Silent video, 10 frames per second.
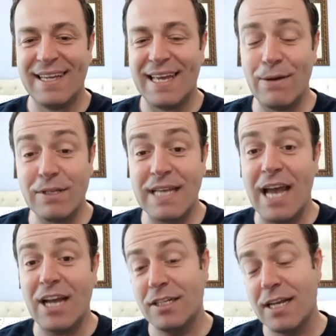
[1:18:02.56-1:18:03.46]
It was
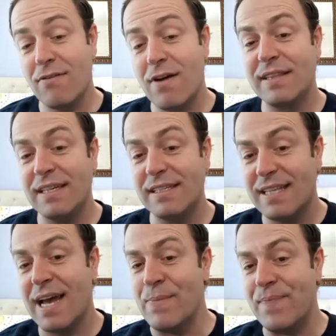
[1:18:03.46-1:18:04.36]
actually around this
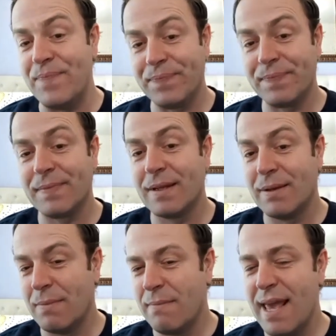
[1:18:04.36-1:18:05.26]
time,
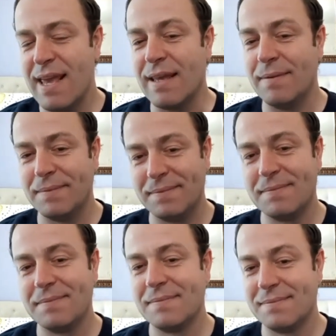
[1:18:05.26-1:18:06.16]
May.
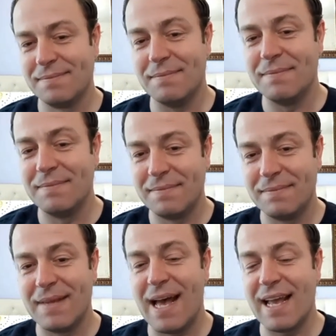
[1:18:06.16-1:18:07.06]

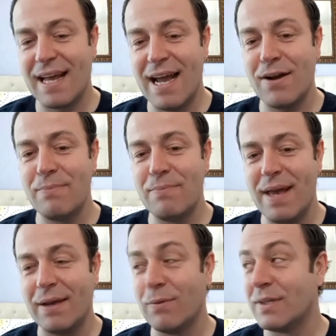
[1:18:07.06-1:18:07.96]
I got out in
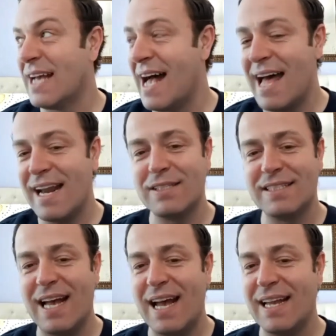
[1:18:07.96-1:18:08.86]
May. It was hot
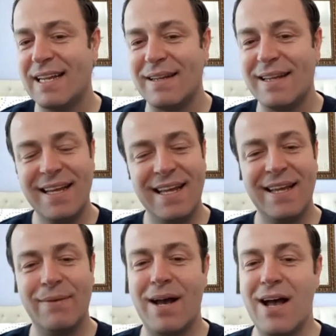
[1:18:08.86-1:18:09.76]
outside.
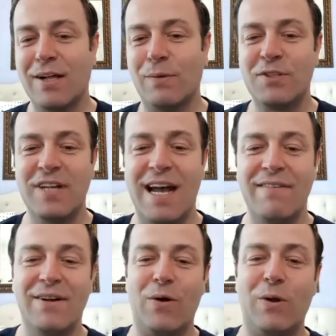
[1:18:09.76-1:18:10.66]
My uncle was
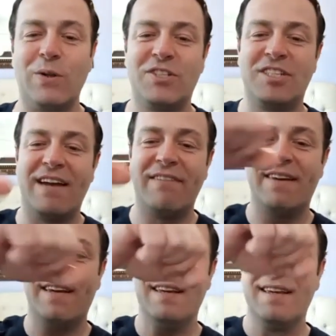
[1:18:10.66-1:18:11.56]
driving an old
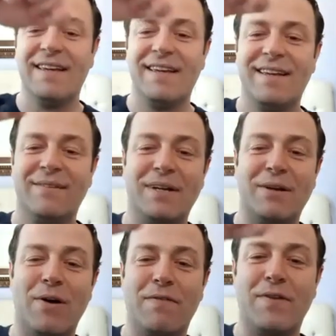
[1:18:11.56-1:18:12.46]
Chevy. We're
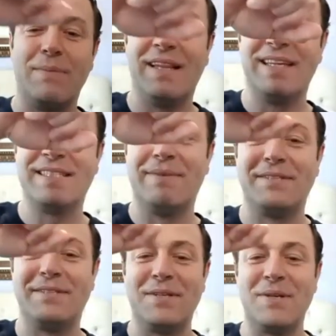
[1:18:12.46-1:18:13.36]
going from
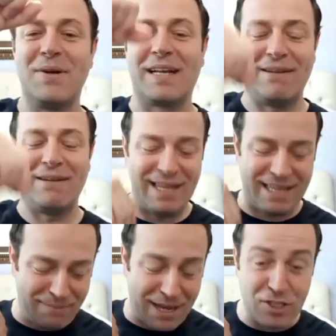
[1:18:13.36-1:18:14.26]
Elizabeth to New York. I'm
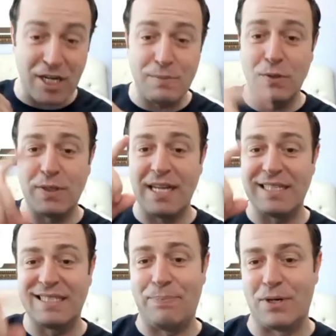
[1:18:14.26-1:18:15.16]
like in my jumpsuit and
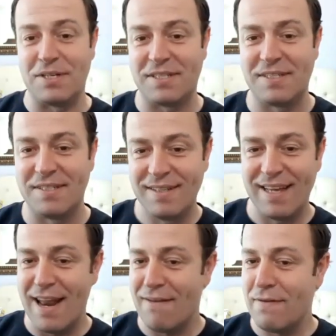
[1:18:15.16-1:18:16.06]
slippers.
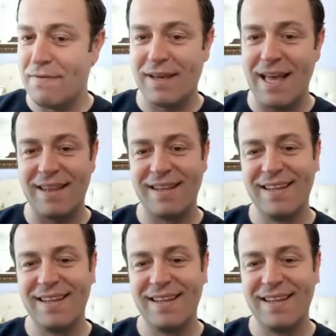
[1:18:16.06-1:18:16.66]
I never forget.